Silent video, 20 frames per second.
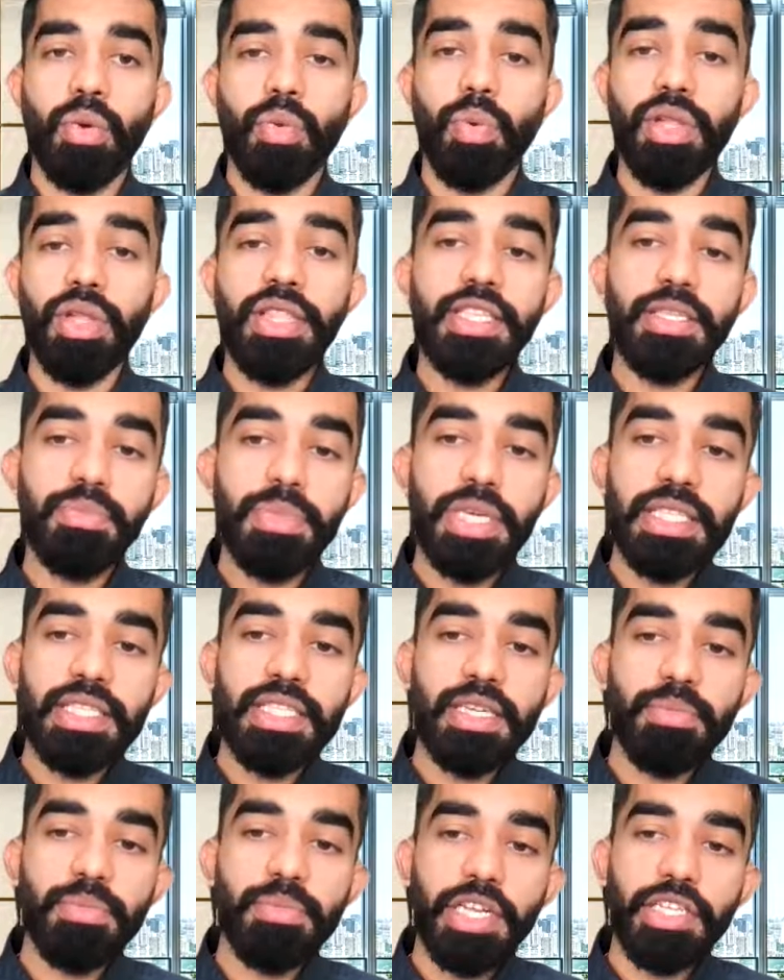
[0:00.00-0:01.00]
What this means
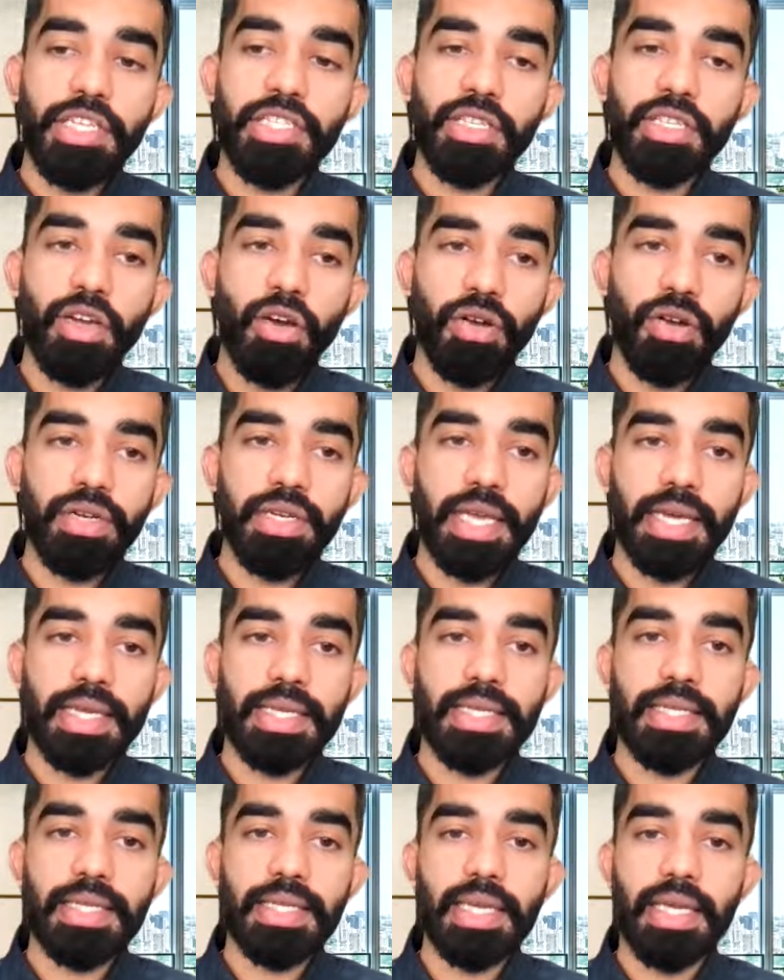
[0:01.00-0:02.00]
in a Bayesian
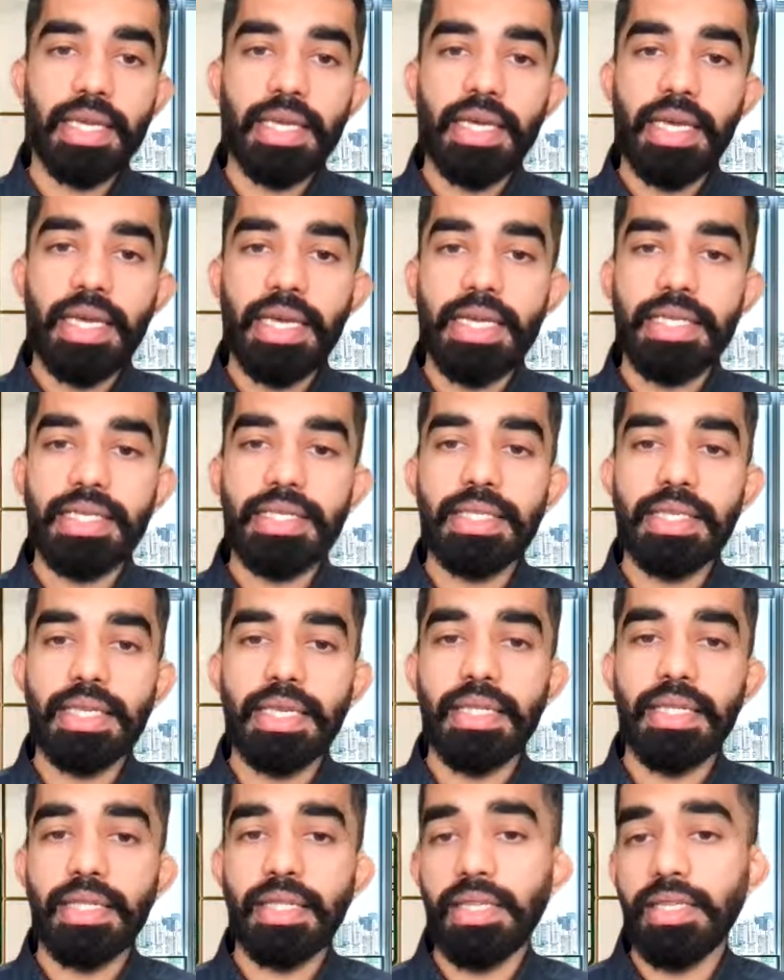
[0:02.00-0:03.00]
context is
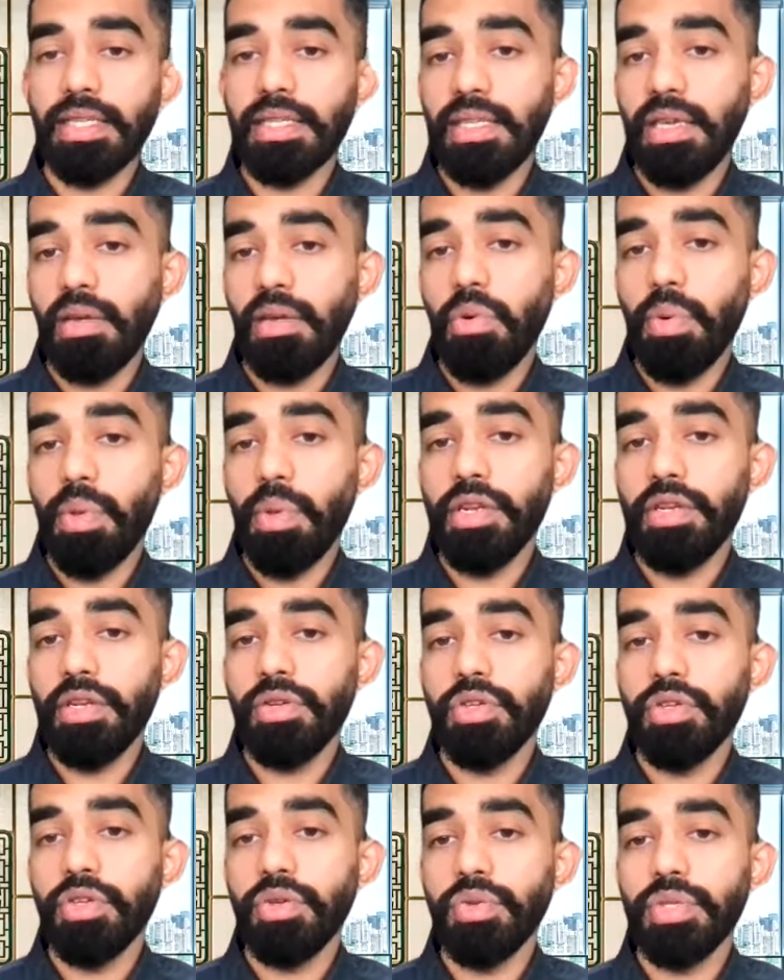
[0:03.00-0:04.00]
this is equivalent
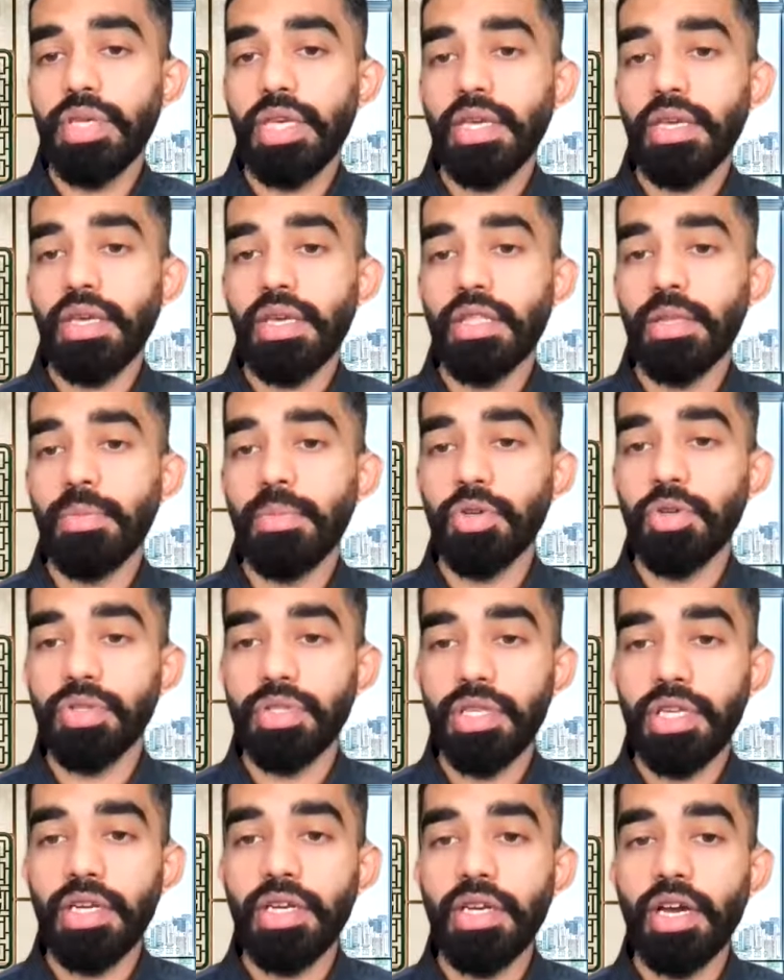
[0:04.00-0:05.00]
to using the
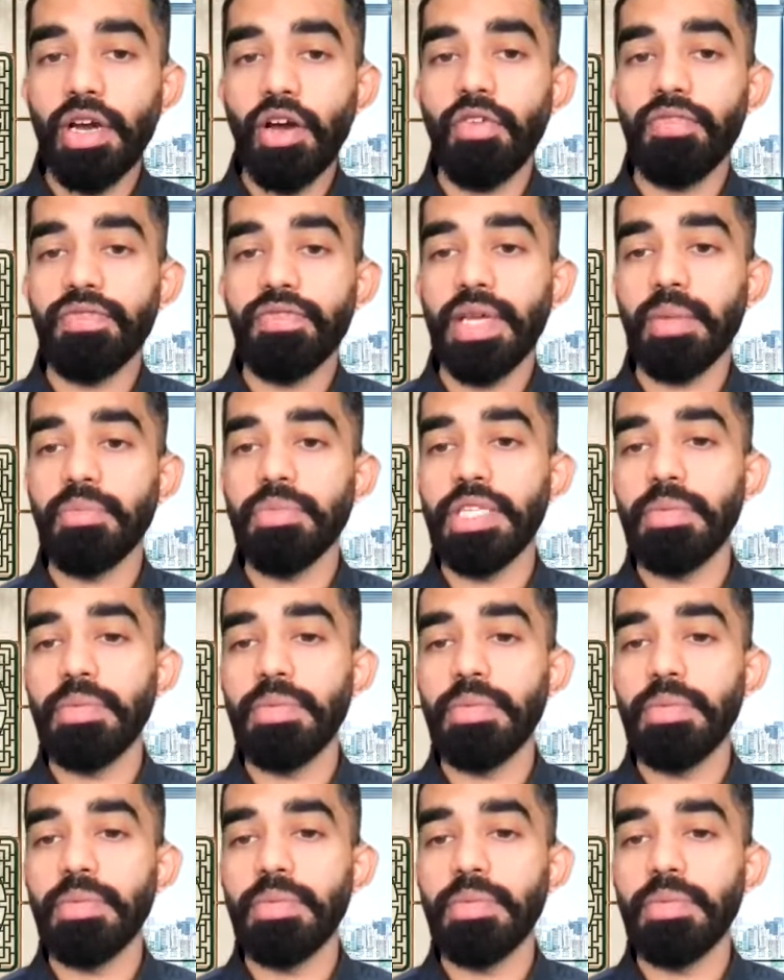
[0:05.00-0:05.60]
posterior of time